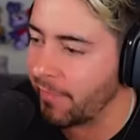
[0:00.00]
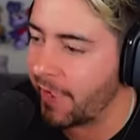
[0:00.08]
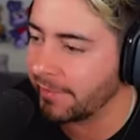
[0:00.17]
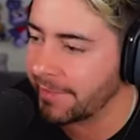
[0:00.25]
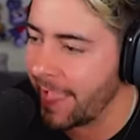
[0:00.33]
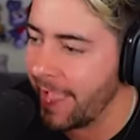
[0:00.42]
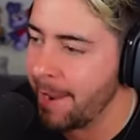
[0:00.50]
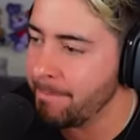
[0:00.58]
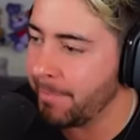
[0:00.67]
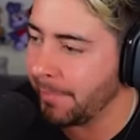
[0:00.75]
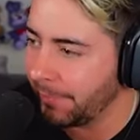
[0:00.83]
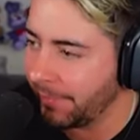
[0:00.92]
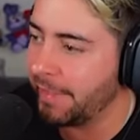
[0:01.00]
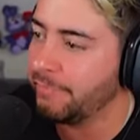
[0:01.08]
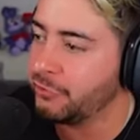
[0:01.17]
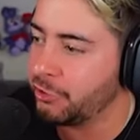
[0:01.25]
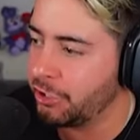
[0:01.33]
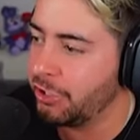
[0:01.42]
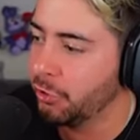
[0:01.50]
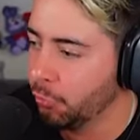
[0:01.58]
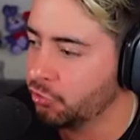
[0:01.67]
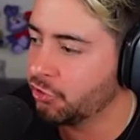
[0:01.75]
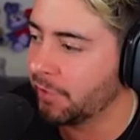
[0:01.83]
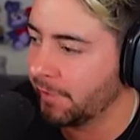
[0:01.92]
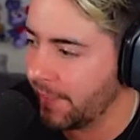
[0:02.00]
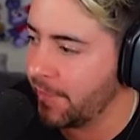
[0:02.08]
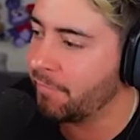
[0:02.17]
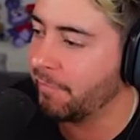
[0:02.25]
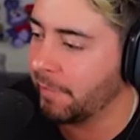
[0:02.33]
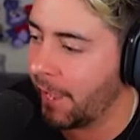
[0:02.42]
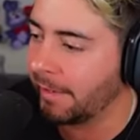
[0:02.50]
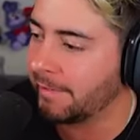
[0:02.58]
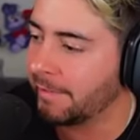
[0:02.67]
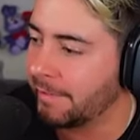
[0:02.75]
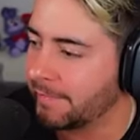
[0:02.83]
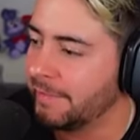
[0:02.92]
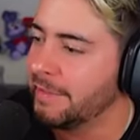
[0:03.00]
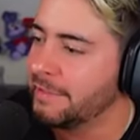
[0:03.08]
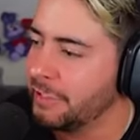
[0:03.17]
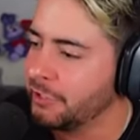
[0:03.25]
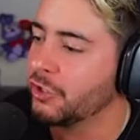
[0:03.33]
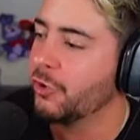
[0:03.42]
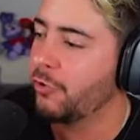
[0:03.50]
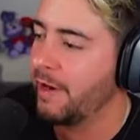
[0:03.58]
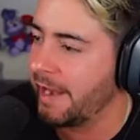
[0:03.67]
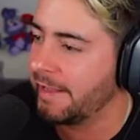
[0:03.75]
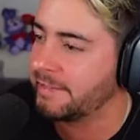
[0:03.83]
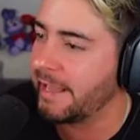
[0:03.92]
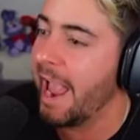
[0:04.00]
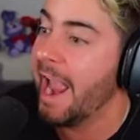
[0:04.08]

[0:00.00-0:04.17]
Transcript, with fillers: I can't believe she used to live like this. This is crazy.